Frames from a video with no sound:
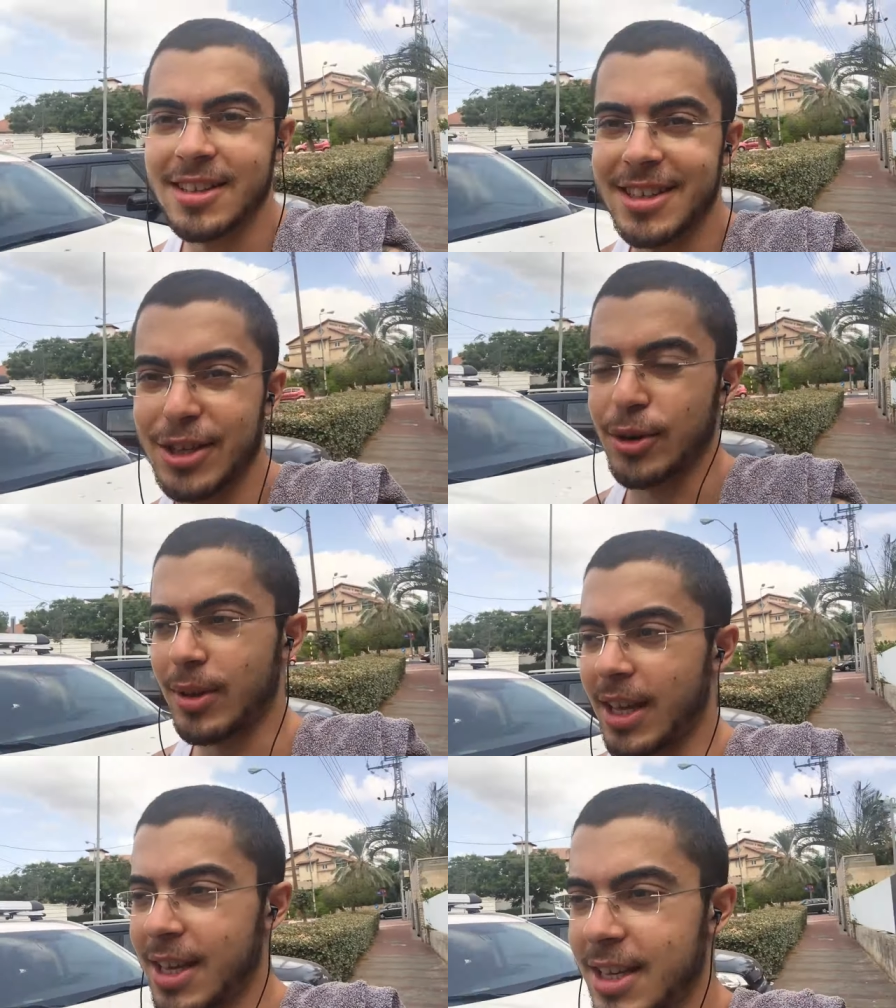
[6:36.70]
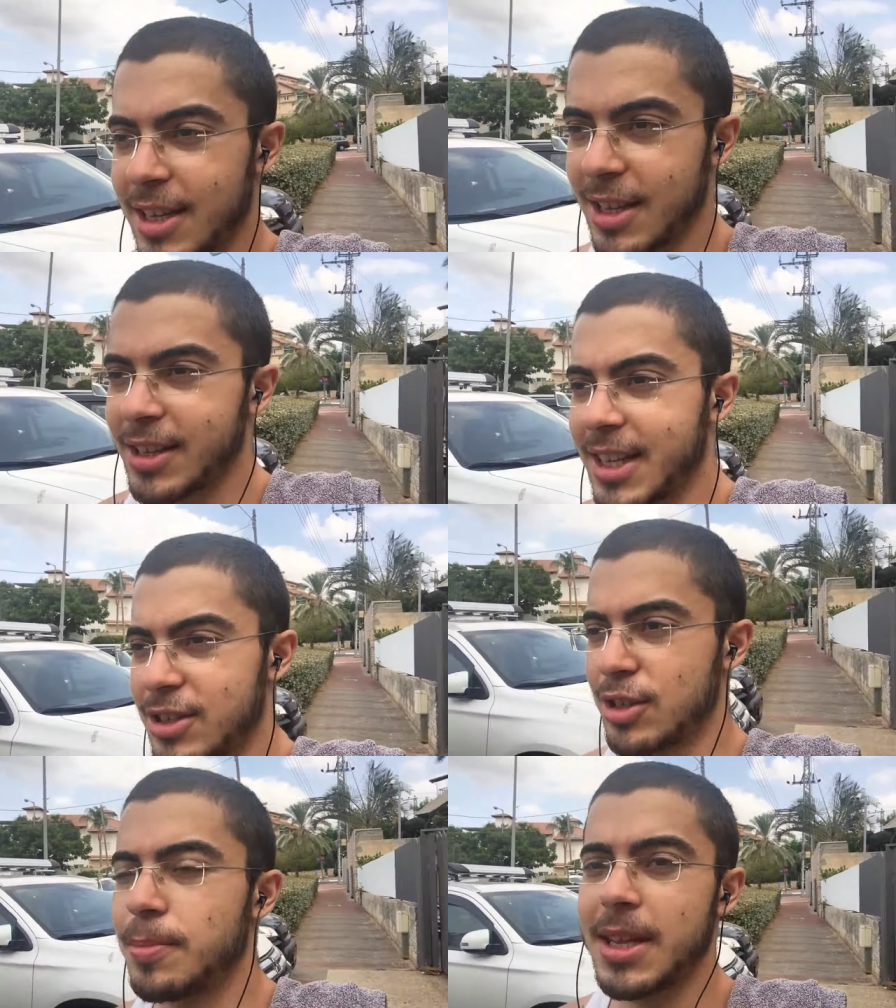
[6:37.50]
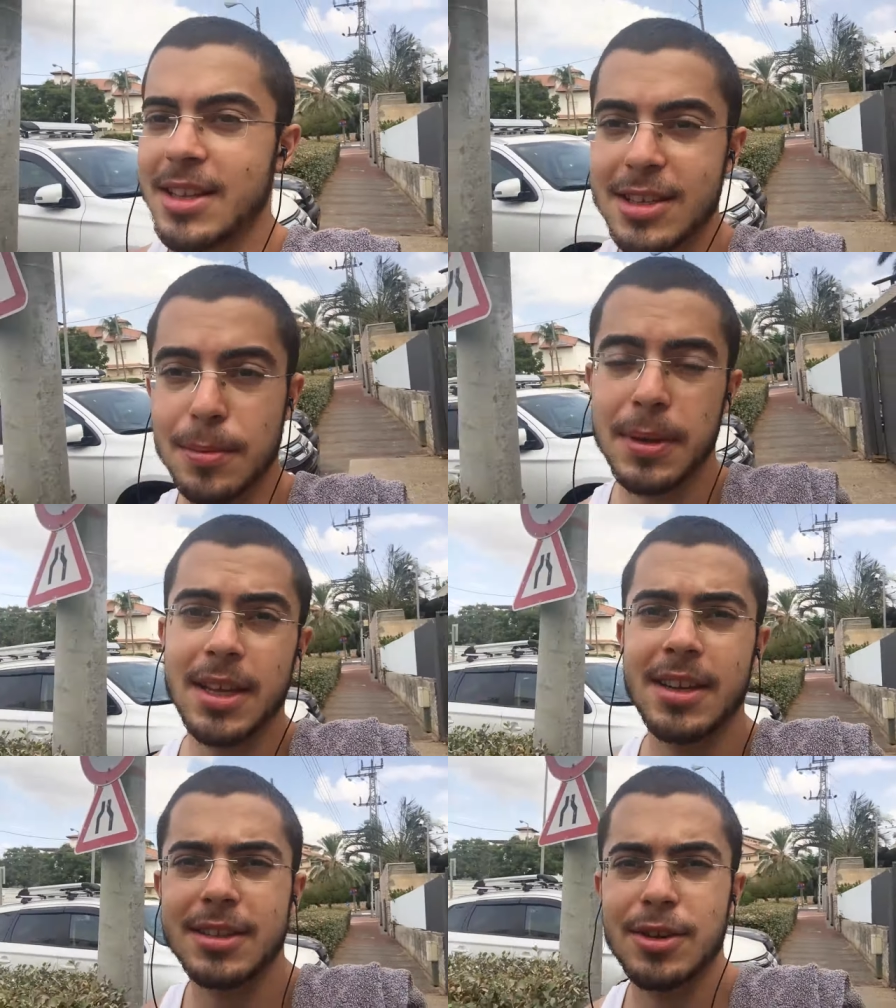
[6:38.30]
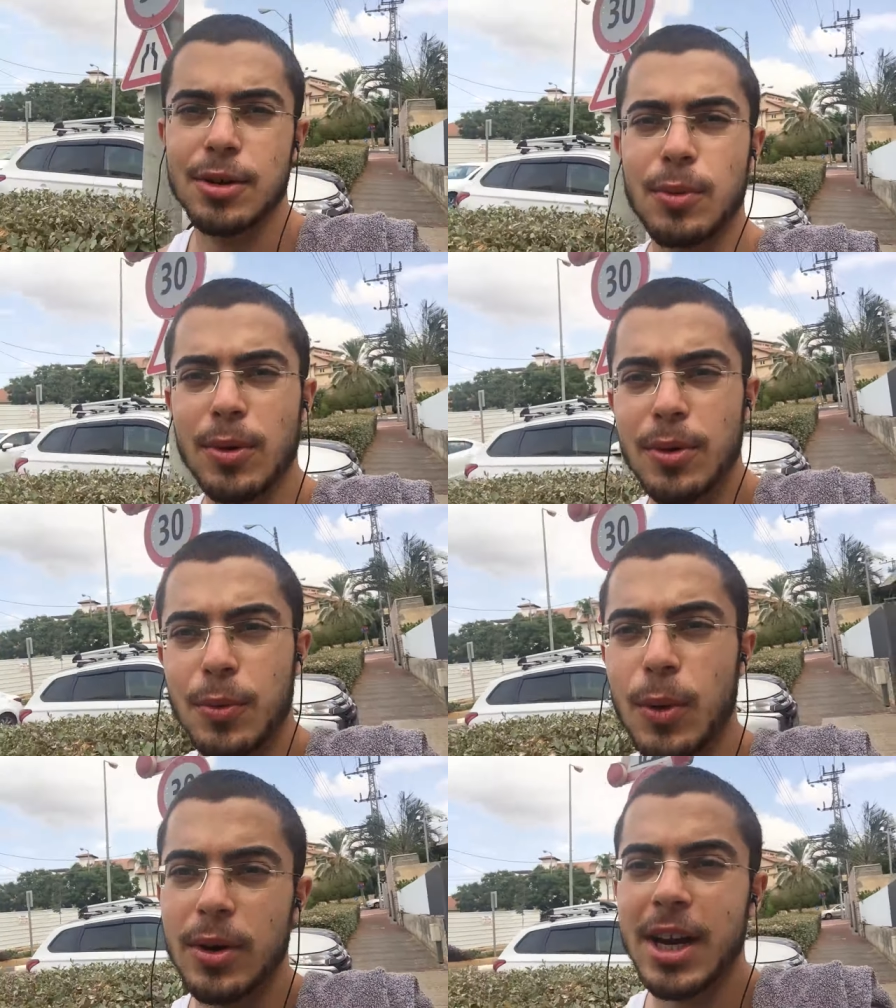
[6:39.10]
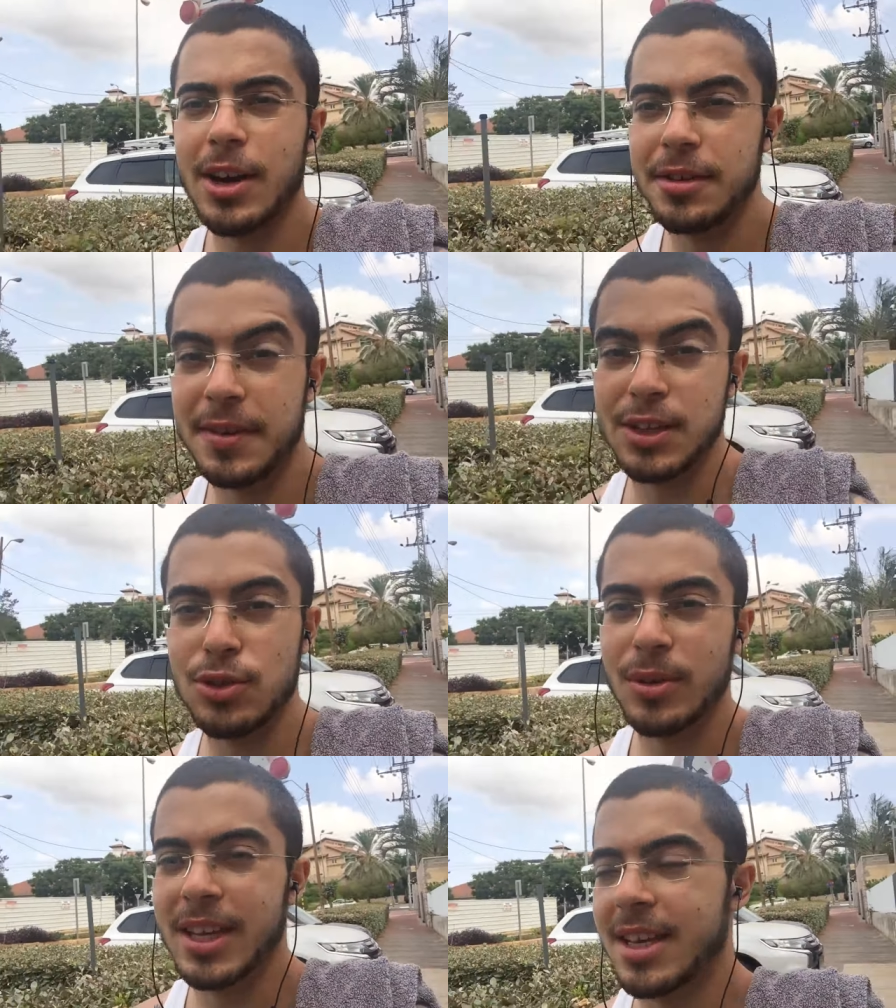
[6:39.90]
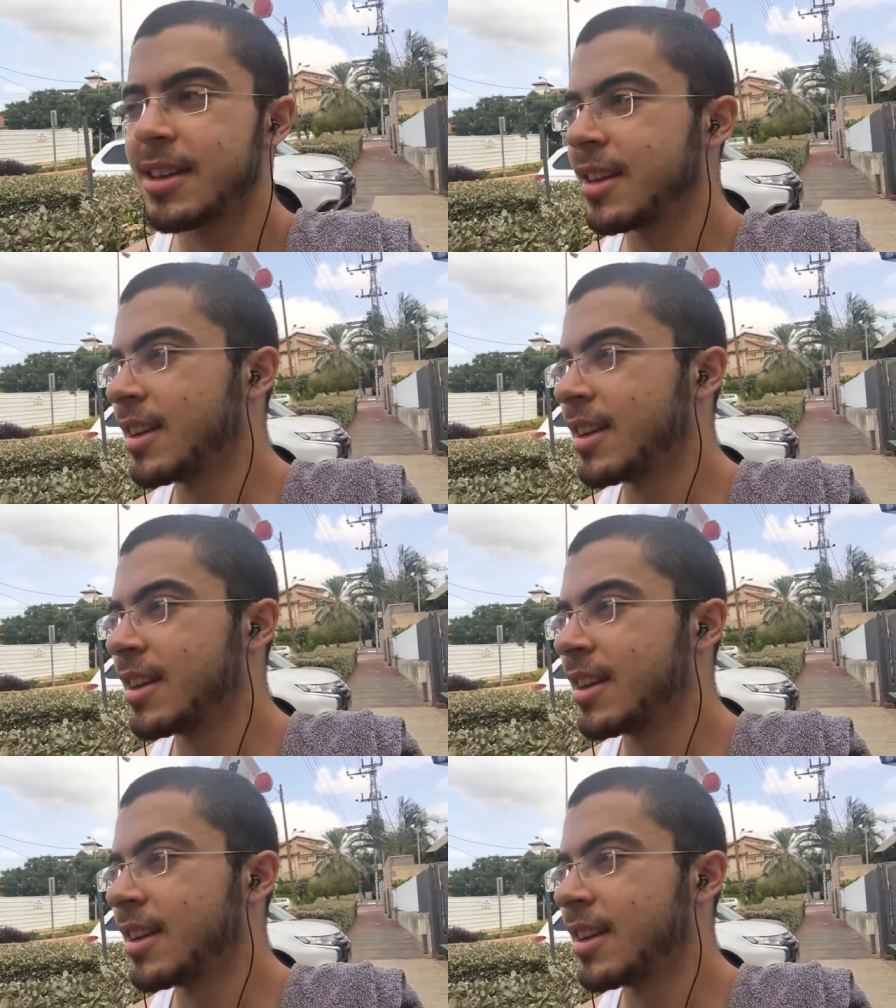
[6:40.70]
You know, like, yeah, like, just be disciplined. It's gonna work out eventually.